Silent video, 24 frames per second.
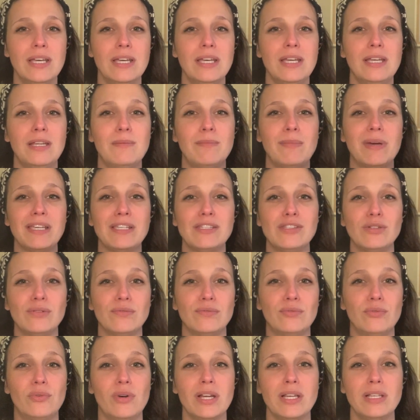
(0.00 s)
in my
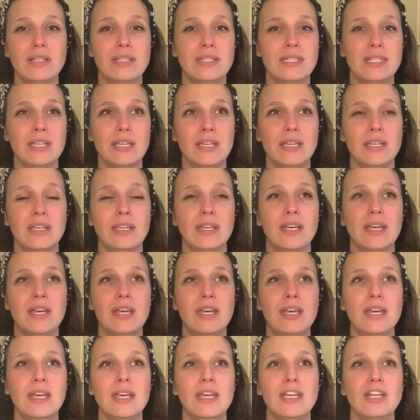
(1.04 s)
sovereignty,
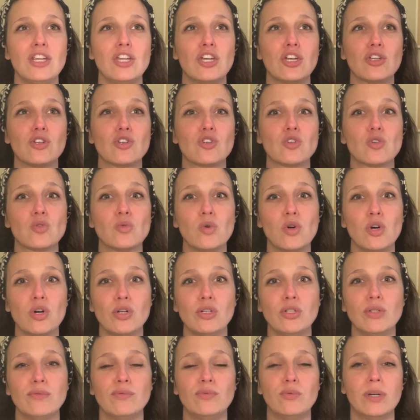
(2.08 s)
in control
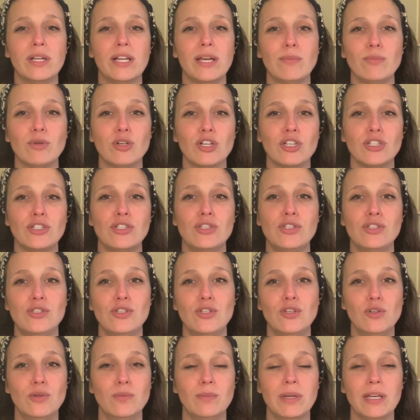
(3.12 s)
of what I'm
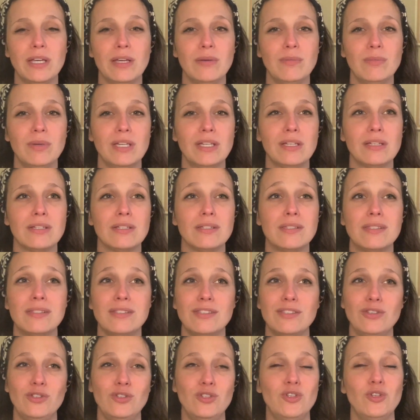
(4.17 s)
consuming, because
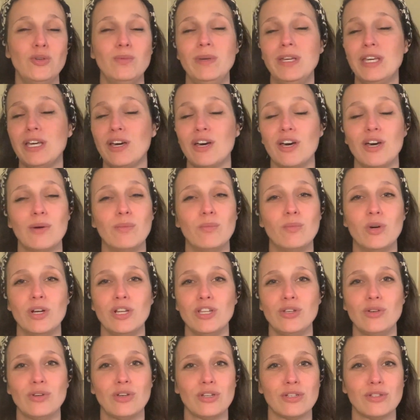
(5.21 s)
you become what
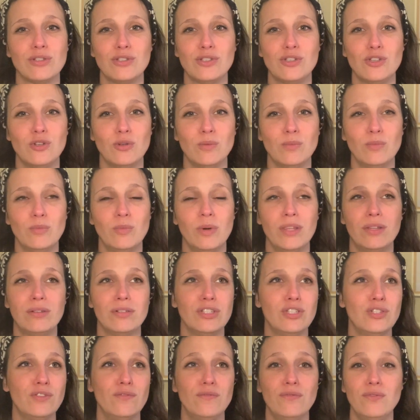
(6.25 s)
you consume, whether
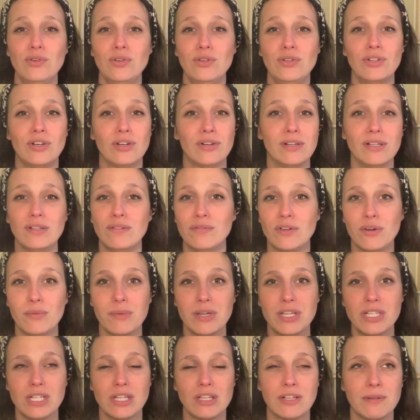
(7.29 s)
it's food or
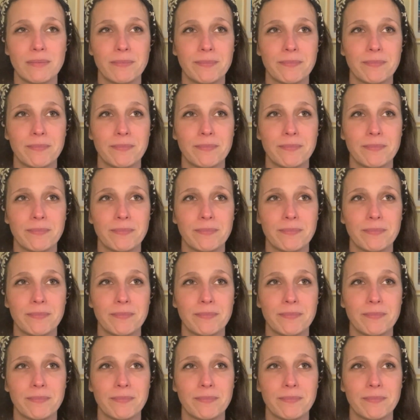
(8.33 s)
information.